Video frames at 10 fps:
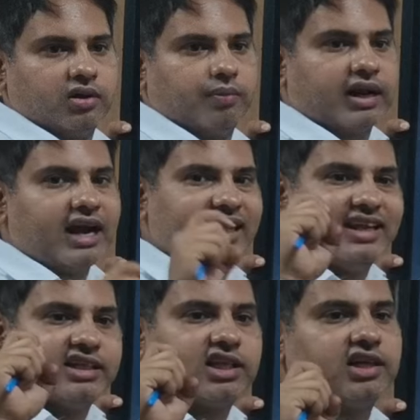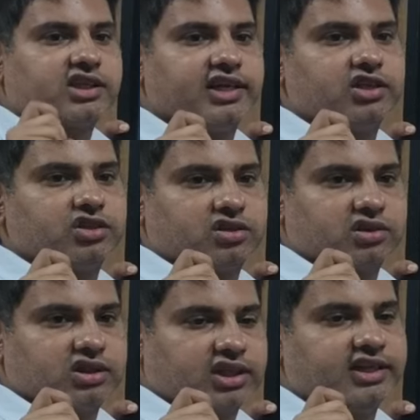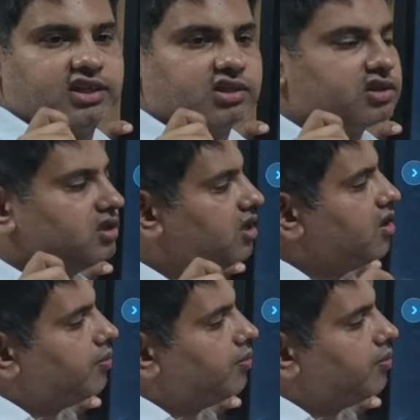but at initial stages.